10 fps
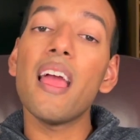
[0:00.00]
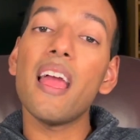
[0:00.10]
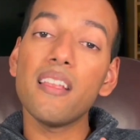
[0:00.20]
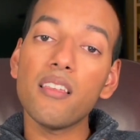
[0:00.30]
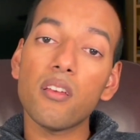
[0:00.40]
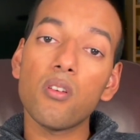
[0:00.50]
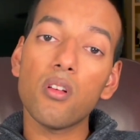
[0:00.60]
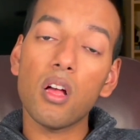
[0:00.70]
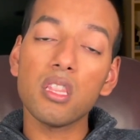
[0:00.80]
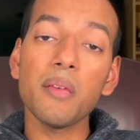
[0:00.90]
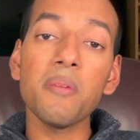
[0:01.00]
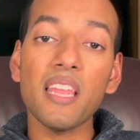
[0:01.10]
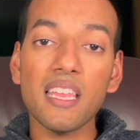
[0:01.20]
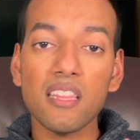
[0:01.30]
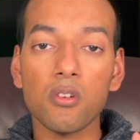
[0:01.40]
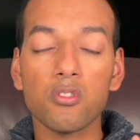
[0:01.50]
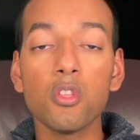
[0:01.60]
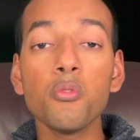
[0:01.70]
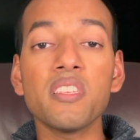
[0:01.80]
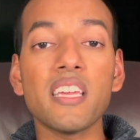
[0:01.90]
and eliminating those
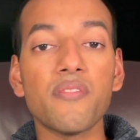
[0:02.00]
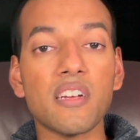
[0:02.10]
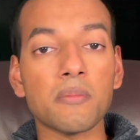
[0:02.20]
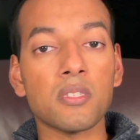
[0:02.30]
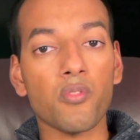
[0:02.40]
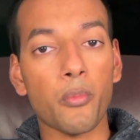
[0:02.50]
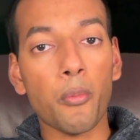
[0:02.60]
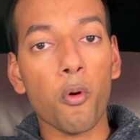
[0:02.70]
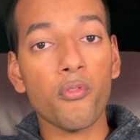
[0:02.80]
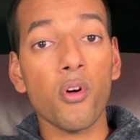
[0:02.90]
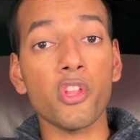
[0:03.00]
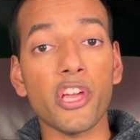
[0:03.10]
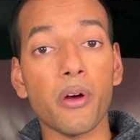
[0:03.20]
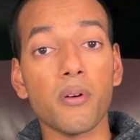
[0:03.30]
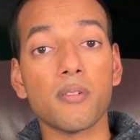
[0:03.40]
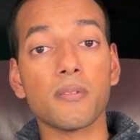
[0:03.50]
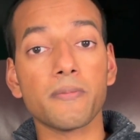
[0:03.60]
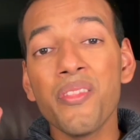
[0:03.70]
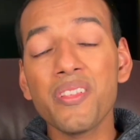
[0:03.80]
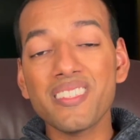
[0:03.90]
losing investments from your portfolio.
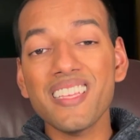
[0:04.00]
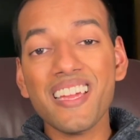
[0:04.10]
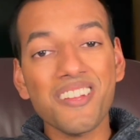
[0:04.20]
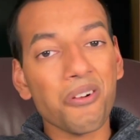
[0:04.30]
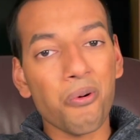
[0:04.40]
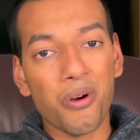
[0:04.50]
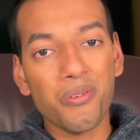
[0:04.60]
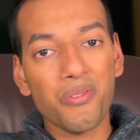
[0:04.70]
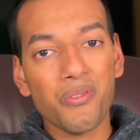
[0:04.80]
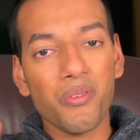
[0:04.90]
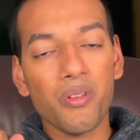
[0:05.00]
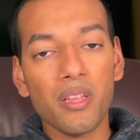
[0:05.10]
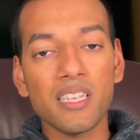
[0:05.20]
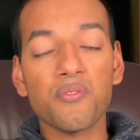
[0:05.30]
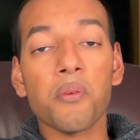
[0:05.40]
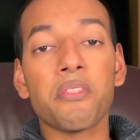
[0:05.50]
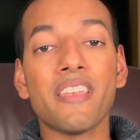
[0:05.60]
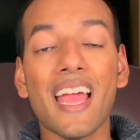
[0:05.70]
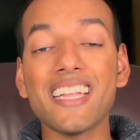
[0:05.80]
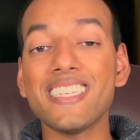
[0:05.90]
The second quote is from the
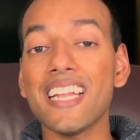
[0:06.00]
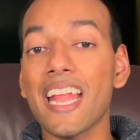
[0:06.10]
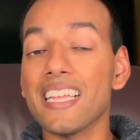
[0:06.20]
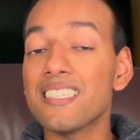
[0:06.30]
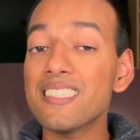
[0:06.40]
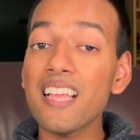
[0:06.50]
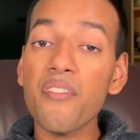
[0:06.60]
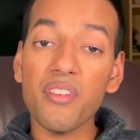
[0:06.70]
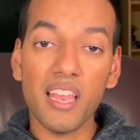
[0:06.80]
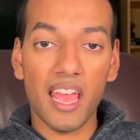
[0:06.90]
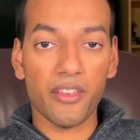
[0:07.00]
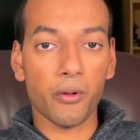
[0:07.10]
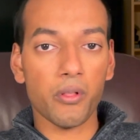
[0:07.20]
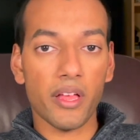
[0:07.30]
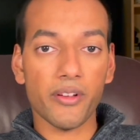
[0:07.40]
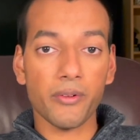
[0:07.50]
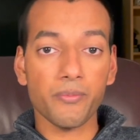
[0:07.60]
1987 annual letter.